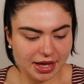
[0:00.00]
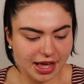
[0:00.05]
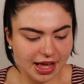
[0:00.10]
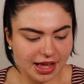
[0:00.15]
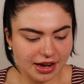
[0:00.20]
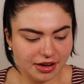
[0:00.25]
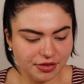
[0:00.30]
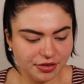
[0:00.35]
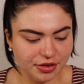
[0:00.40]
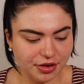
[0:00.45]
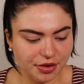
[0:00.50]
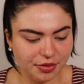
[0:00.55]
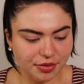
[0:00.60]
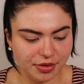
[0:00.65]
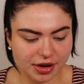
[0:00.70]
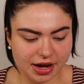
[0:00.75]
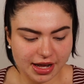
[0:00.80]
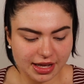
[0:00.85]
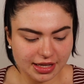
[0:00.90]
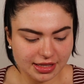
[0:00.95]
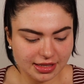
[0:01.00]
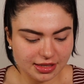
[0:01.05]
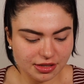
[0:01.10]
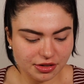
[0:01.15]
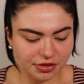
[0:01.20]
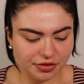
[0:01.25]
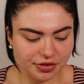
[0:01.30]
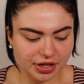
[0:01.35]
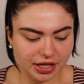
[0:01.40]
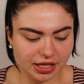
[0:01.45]
I don't know why it's
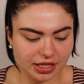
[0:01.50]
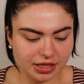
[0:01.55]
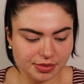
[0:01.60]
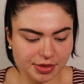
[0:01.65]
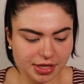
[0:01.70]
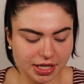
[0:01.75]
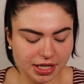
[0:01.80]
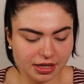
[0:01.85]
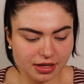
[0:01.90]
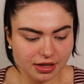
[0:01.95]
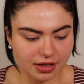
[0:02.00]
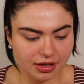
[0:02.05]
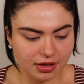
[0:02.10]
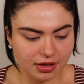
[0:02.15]
so funny to me.